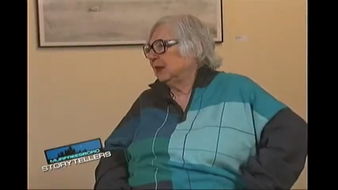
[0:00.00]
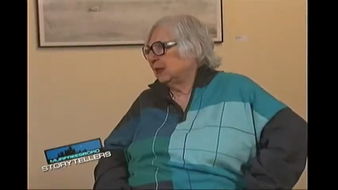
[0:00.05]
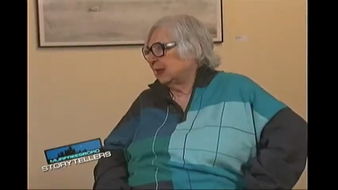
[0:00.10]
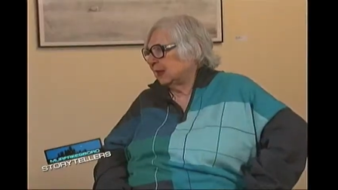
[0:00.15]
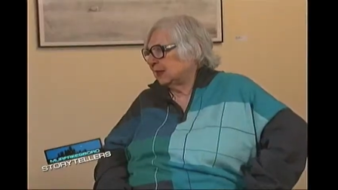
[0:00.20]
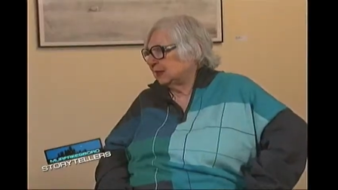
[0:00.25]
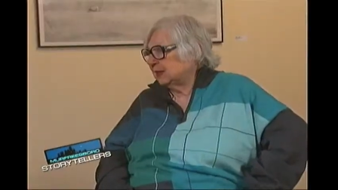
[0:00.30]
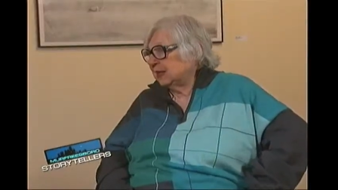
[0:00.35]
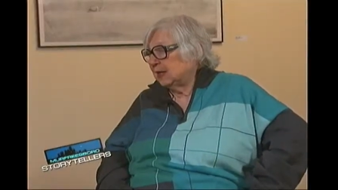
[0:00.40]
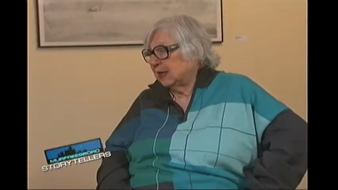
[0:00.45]

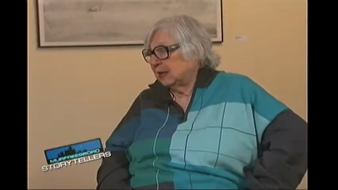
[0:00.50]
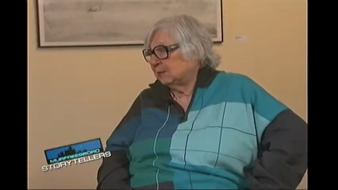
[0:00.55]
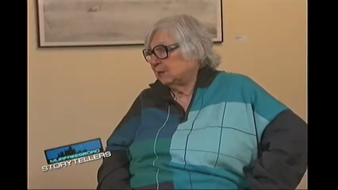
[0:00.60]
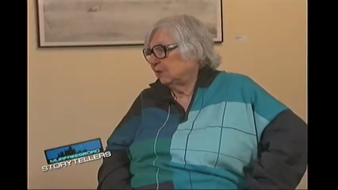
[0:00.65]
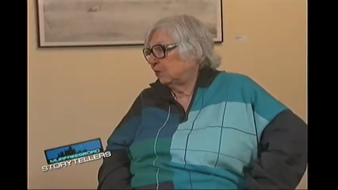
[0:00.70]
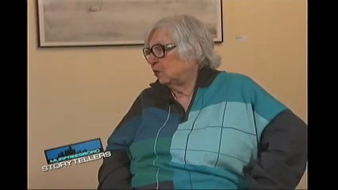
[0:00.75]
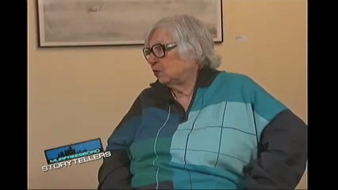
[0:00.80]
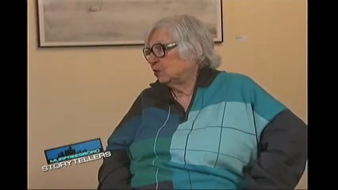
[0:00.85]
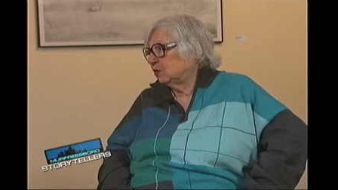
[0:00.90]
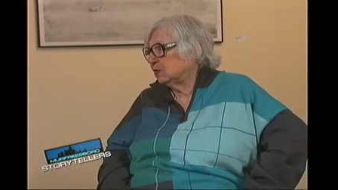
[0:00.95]
like I said, I got my
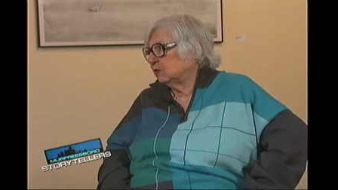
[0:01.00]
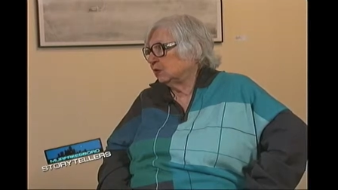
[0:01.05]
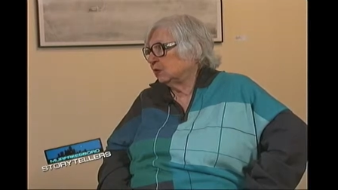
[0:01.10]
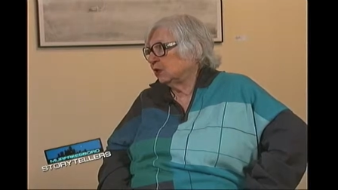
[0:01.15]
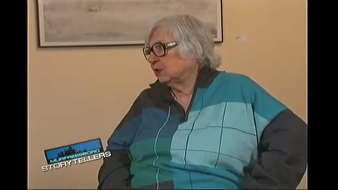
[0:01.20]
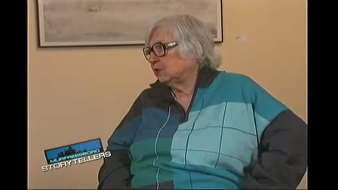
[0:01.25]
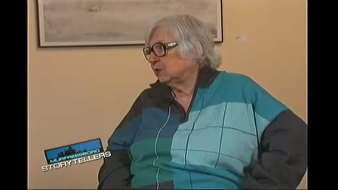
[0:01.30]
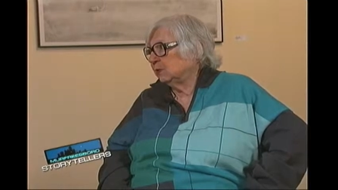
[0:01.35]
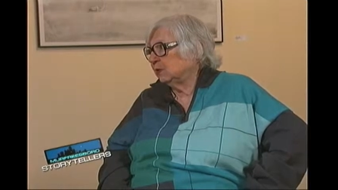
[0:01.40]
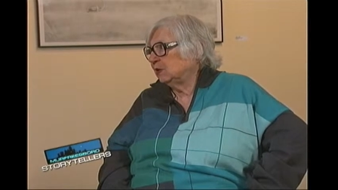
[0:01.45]
voice from
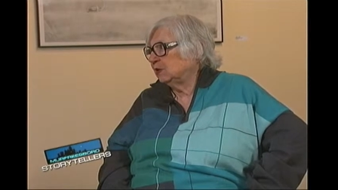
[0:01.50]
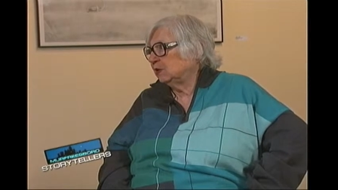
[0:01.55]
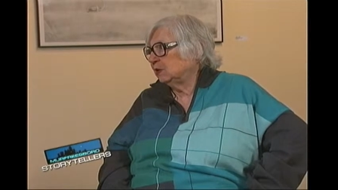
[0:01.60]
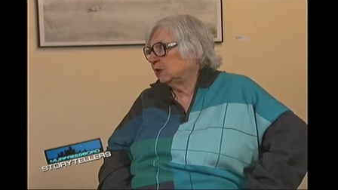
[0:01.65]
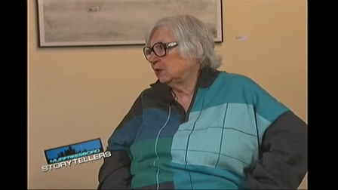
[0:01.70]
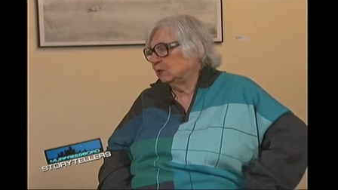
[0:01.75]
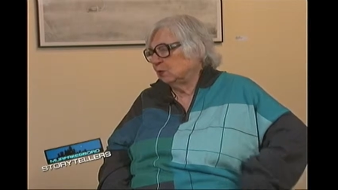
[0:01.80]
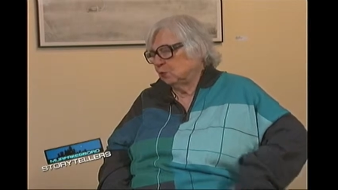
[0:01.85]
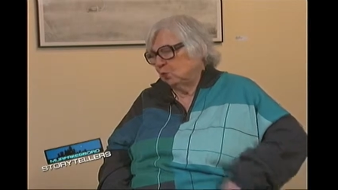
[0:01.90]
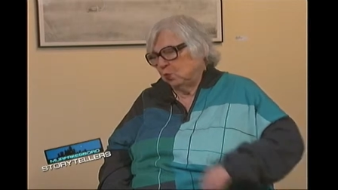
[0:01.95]
country
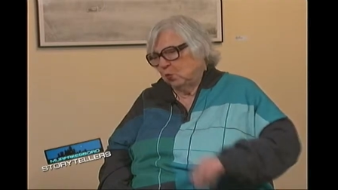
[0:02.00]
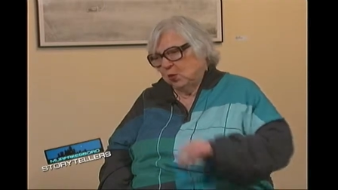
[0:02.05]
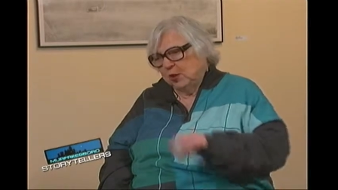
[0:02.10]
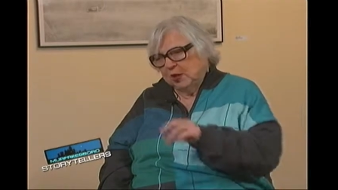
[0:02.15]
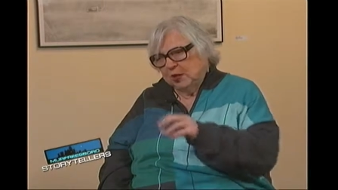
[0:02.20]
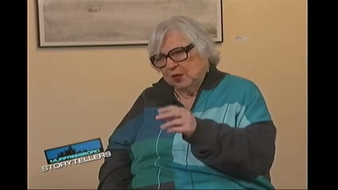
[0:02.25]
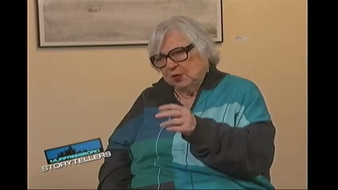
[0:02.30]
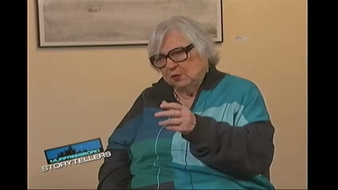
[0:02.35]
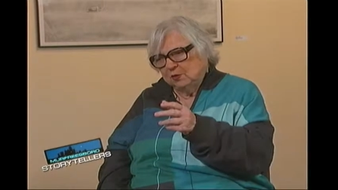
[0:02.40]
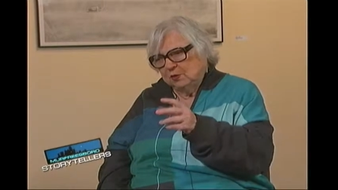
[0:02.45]
music. The
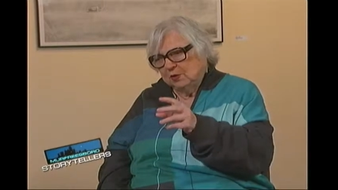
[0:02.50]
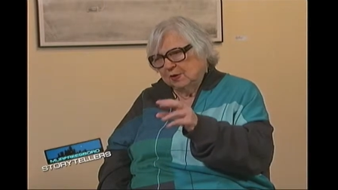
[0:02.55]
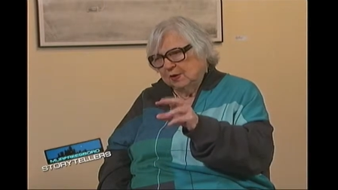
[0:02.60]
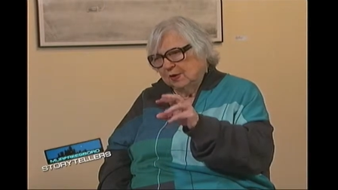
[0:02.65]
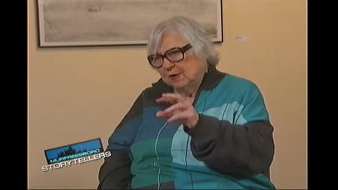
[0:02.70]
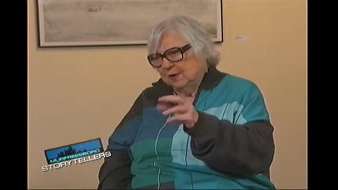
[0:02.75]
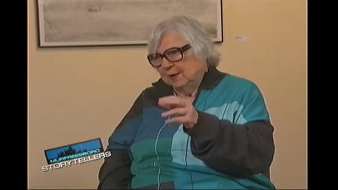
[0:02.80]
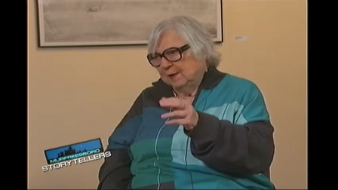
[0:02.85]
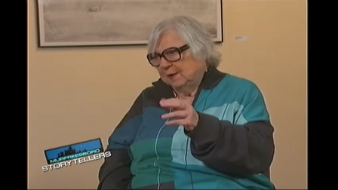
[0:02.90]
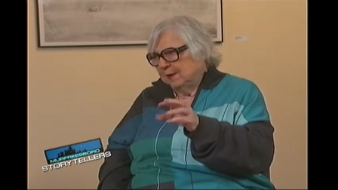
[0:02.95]
way you could,
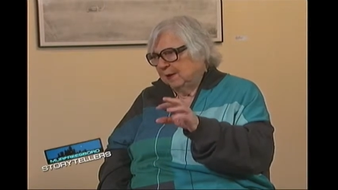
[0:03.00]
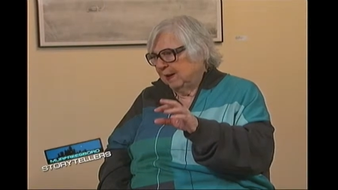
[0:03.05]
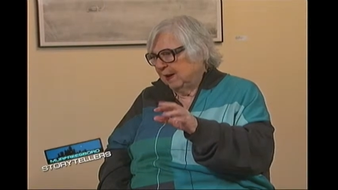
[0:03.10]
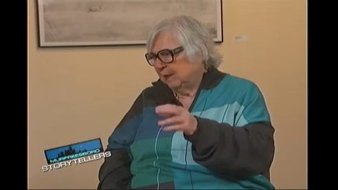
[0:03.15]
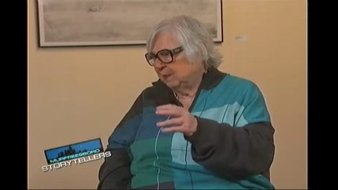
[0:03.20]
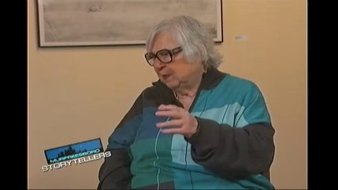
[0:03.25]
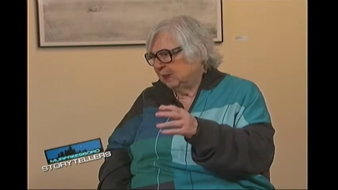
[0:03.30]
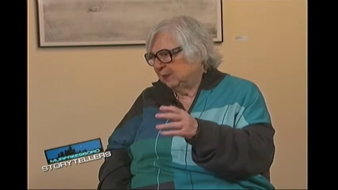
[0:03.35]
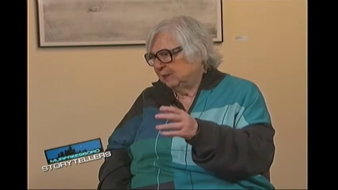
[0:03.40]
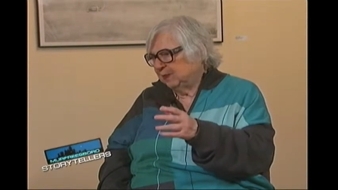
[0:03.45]

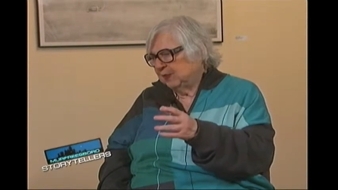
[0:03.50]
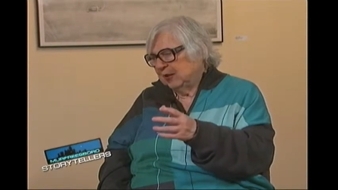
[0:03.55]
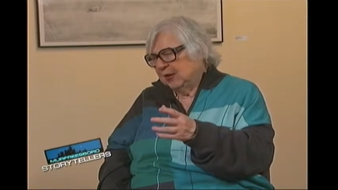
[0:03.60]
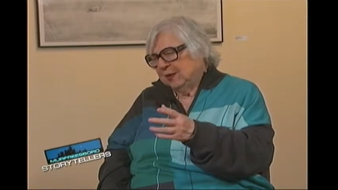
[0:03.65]
I mean,